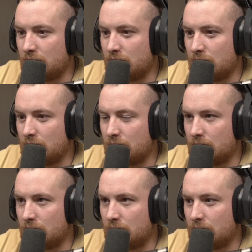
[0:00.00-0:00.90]

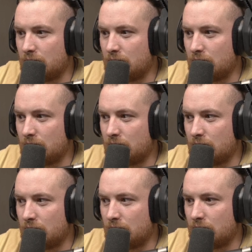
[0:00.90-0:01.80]

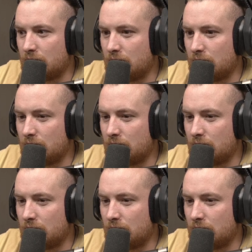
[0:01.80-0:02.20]
Nobody speaks.